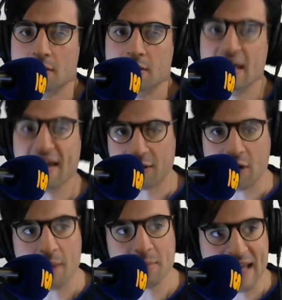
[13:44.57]
yeah, the
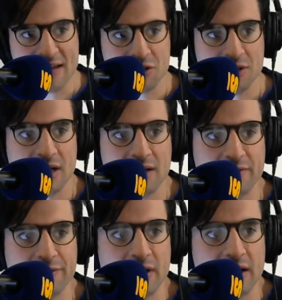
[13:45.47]
combination
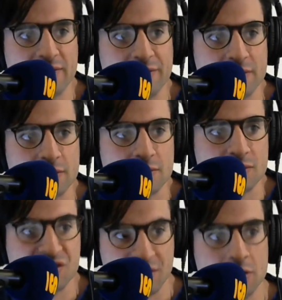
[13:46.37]
of
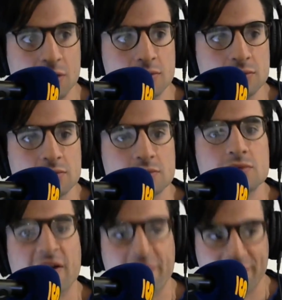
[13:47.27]
still
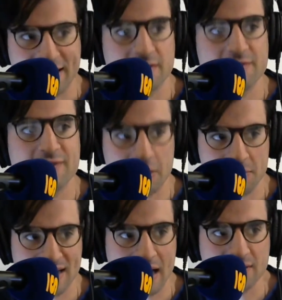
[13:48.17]
effective
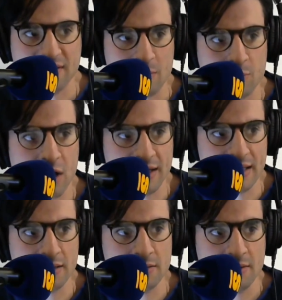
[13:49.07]
veteran talent that they brought
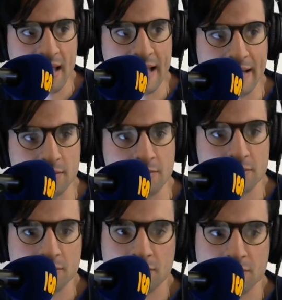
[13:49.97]
in and
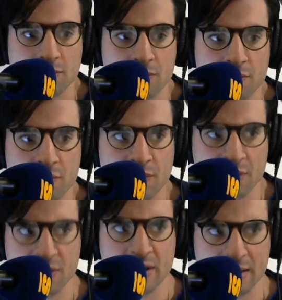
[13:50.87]

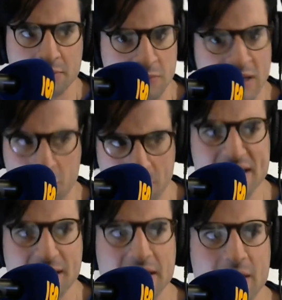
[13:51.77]
the
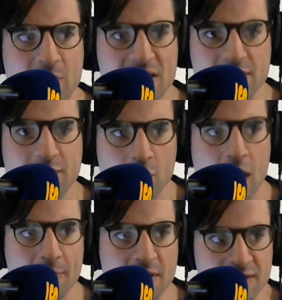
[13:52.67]
increasingly impressive
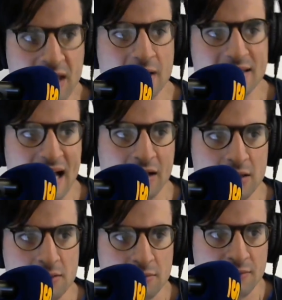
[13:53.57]
crop of young
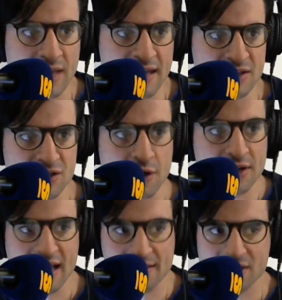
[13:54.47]
talent that is
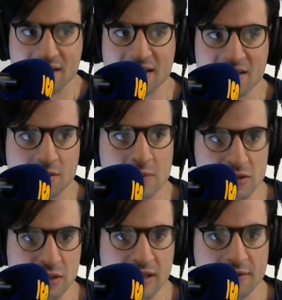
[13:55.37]
starting to have success at the
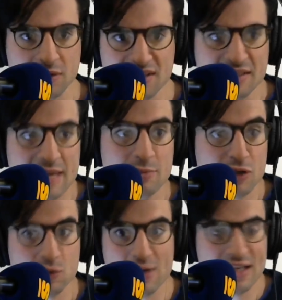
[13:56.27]
major league level, this team
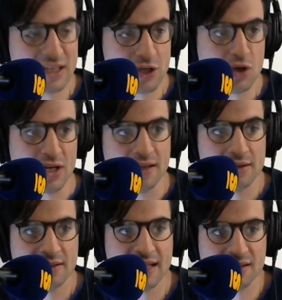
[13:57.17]
looks really good.
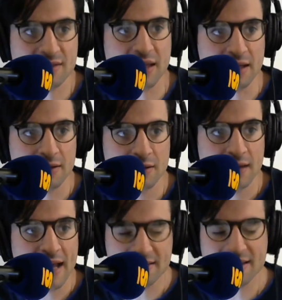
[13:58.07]
That's the thing.
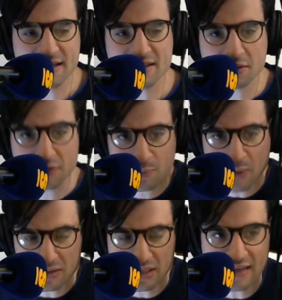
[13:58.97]
Mm-hmm. It is a little
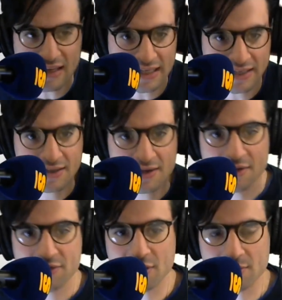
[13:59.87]
puzzling that like
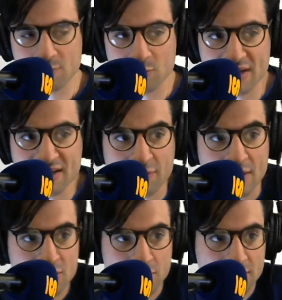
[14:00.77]
their run
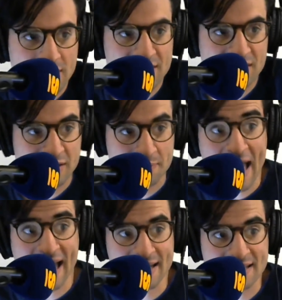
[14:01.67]
differential is as
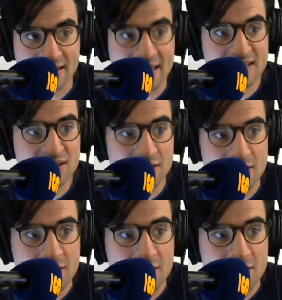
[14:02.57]
bad as it is,